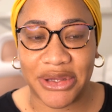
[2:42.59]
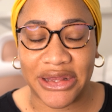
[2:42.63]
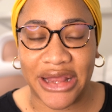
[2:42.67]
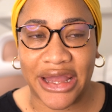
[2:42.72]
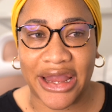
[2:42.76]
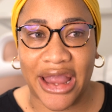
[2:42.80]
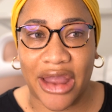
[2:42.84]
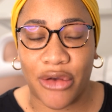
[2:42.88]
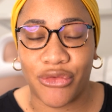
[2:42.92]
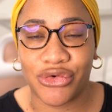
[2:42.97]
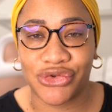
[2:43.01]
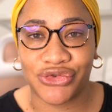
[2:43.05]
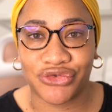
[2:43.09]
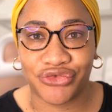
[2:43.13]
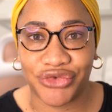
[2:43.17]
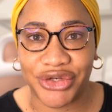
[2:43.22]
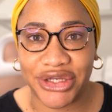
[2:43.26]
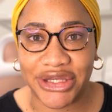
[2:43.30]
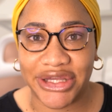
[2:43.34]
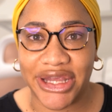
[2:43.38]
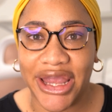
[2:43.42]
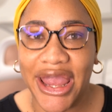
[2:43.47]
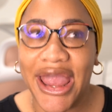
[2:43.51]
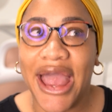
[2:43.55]
I was
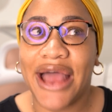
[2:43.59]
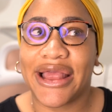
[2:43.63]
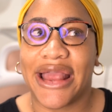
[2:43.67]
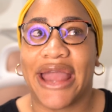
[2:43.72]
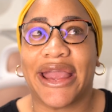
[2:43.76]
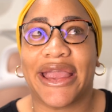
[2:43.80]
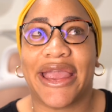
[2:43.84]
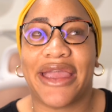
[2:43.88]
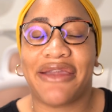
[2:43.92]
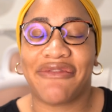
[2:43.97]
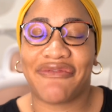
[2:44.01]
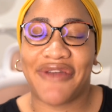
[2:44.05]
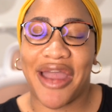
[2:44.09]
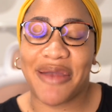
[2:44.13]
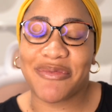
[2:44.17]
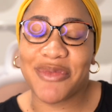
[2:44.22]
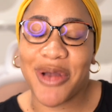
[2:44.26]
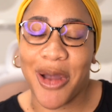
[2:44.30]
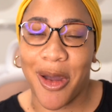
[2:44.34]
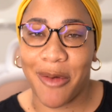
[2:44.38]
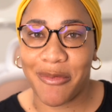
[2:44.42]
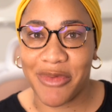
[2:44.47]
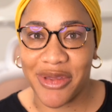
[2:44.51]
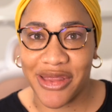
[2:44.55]
really if I'm
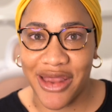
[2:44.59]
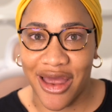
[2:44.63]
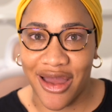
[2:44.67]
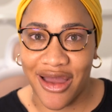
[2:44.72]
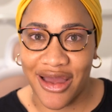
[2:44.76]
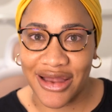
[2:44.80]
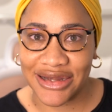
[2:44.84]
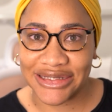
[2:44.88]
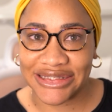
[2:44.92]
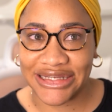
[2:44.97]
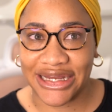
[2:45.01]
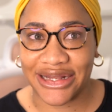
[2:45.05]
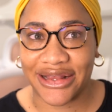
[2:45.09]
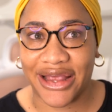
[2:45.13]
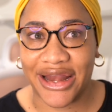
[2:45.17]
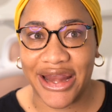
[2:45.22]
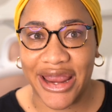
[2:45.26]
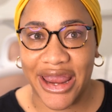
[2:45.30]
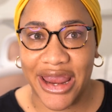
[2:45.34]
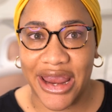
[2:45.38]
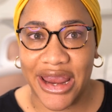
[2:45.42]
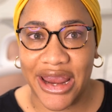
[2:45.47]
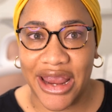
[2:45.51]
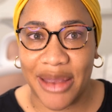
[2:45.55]
coming on saying that,
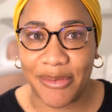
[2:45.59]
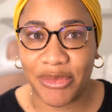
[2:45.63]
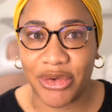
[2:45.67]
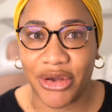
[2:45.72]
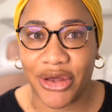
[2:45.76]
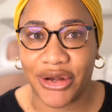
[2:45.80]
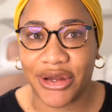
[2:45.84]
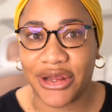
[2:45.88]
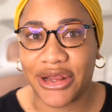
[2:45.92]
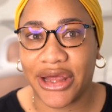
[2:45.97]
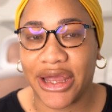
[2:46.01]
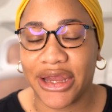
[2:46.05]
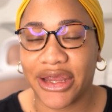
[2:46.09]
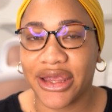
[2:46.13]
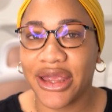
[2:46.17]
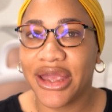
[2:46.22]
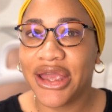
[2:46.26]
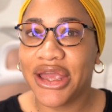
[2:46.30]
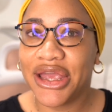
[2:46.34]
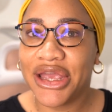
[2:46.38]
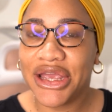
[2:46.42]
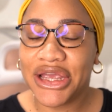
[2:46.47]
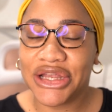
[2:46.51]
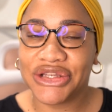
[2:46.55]
hey, I'm gonna
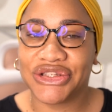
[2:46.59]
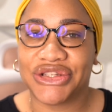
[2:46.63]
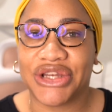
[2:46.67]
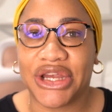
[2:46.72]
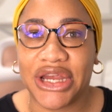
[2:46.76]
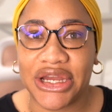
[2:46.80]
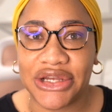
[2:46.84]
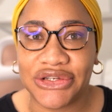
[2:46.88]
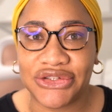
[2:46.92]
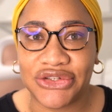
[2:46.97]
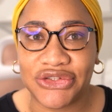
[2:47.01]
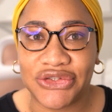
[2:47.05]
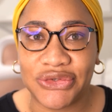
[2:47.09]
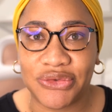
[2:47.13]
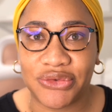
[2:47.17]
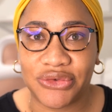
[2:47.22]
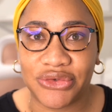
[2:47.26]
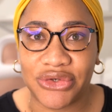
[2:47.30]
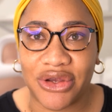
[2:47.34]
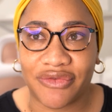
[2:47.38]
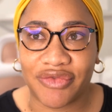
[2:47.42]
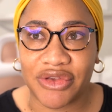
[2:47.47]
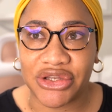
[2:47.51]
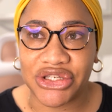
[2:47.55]
change the
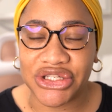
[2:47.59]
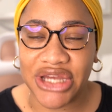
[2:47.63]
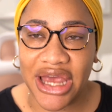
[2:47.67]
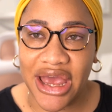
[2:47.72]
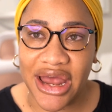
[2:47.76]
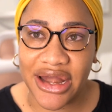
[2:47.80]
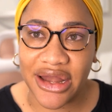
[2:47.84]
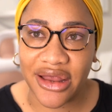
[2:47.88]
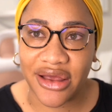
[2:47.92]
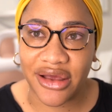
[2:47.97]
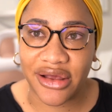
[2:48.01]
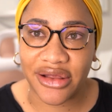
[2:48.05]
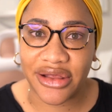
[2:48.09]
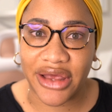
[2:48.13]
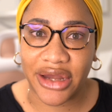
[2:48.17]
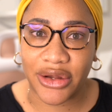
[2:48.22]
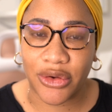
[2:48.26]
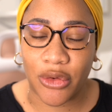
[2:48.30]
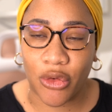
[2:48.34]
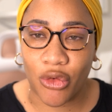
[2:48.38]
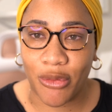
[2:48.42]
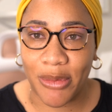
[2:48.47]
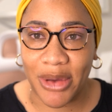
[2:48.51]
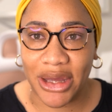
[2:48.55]
tune of the channel and
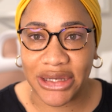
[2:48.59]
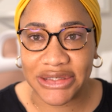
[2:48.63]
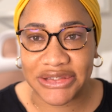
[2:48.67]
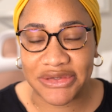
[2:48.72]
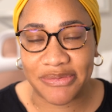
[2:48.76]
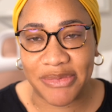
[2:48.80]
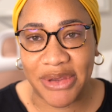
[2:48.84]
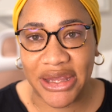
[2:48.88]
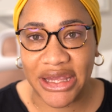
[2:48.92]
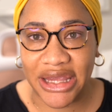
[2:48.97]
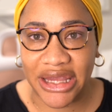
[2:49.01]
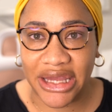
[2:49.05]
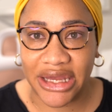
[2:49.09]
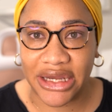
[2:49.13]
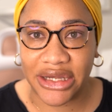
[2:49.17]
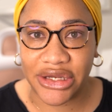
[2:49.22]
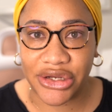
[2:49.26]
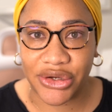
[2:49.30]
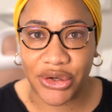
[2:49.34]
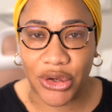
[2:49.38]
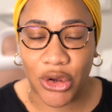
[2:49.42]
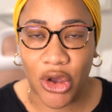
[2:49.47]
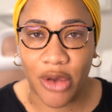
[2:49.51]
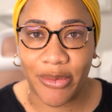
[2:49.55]
go back to making
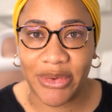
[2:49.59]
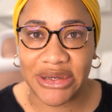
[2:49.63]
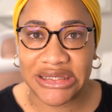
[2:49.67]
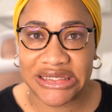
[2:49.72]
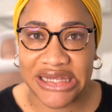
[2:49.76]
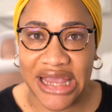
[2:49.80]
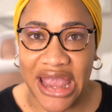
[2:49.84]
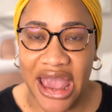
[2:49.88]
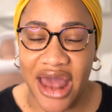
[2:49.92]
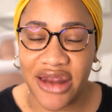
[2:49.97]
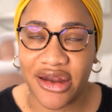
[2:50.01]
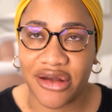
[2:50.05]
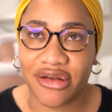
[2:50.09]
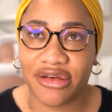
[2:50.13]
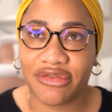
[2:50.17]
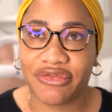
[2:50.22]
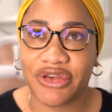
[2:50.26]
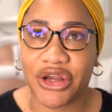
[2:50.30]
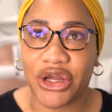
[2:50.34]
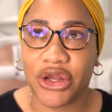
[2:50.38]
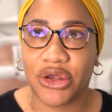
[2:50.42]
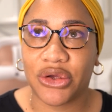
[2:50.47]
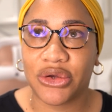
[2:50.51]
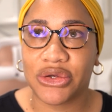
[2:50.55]
coming to Canada
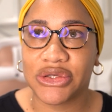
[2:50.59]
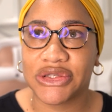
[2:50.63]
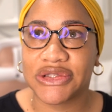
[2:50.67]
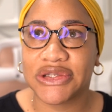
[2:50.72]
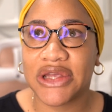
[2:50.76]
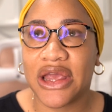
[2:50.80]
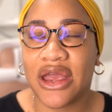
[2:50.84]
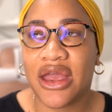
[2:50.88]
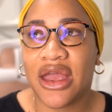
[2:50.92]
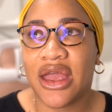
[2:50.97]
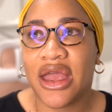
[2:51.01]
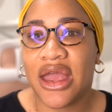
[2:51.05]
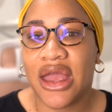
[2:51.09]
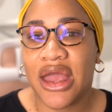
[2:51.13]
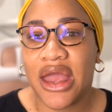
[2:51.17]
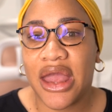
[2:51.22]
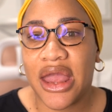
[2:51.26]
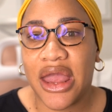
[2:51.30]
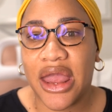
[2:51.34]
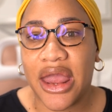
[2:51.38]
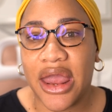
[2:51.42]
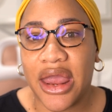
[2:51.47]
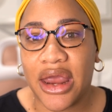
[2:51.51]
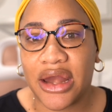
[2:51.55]
videos,
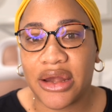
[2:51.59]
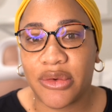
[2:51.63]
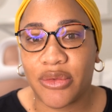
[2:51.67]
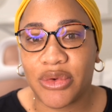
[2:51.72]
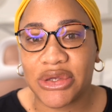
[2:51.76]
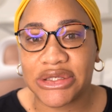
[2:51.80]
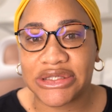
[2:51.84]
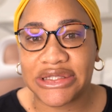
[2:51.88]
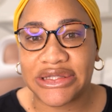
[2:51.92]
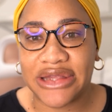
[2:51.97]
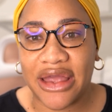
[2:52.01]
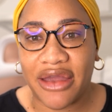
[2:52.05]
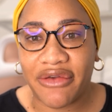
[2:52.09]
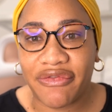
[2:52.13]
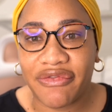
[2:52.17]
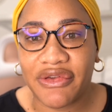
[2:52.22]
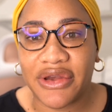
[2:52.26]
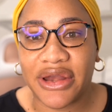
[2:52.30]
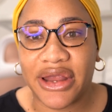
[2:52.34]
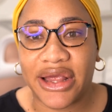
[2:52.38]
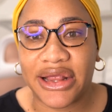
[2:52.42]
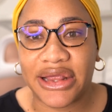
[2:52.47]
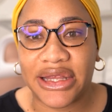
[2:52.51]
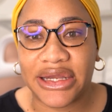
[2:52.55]
it was
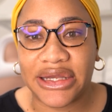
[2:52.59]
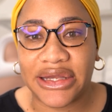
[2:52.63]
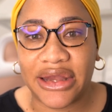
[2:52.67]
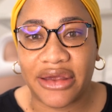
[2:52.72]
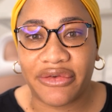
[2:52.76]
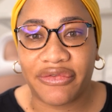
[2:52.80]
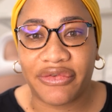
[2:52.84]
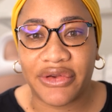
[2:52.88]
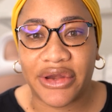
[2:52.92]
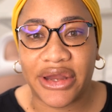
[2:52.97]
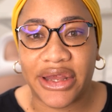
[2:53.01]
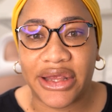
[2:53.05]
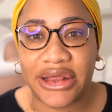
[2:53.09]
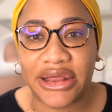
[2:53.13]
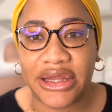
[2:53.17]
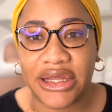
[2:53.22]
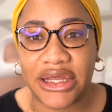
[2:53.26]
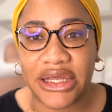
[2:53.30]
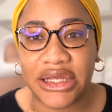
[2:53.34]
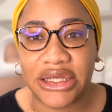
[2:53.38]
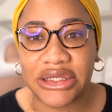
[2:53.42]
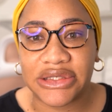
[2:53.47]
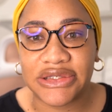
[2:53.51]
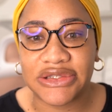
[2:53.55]

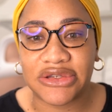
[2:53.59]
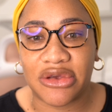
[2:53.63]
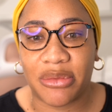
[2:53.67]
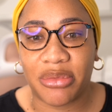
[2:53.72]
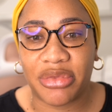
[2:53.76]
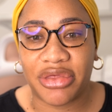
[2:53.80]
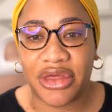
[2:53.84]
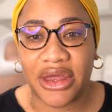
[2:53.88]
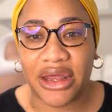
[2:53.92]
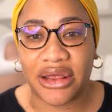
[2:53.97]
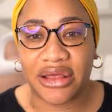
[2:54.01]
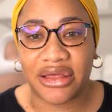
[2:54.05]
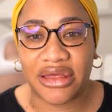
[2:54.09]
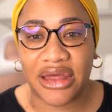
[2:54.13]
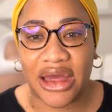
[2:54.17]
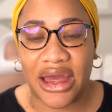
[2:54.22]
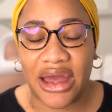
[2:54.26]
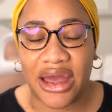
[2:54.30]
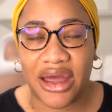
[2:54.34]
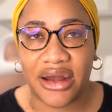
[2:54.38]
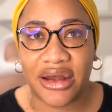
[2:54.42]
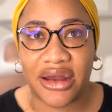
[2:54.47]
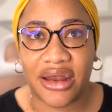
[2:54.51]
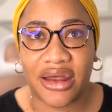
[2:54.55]
definitely something
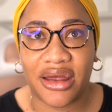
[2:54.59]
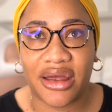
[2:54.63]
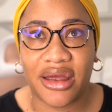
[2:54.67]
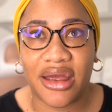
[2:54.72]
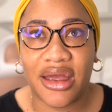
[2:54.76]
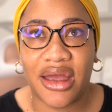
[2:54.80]
that